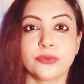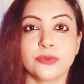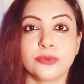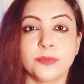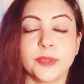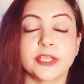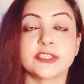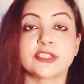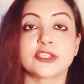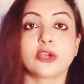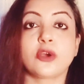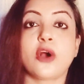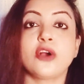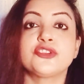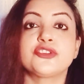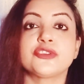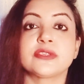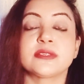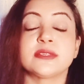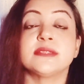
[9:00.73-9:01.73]
Because the
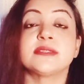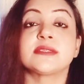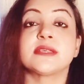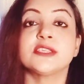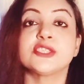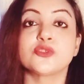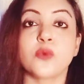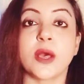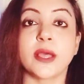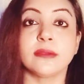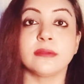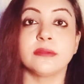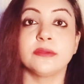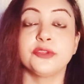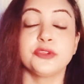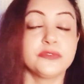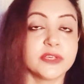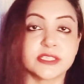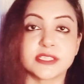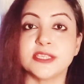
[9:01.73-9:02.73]
consciousness is one.
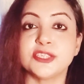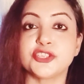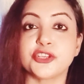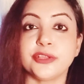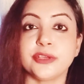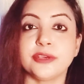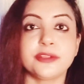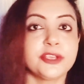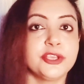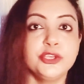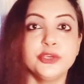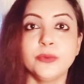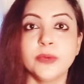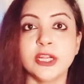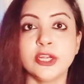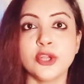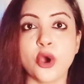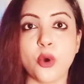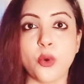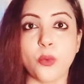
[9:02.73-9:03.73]
Reverse engineer, you
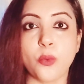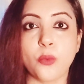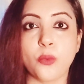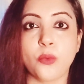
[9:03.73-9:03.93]
will know.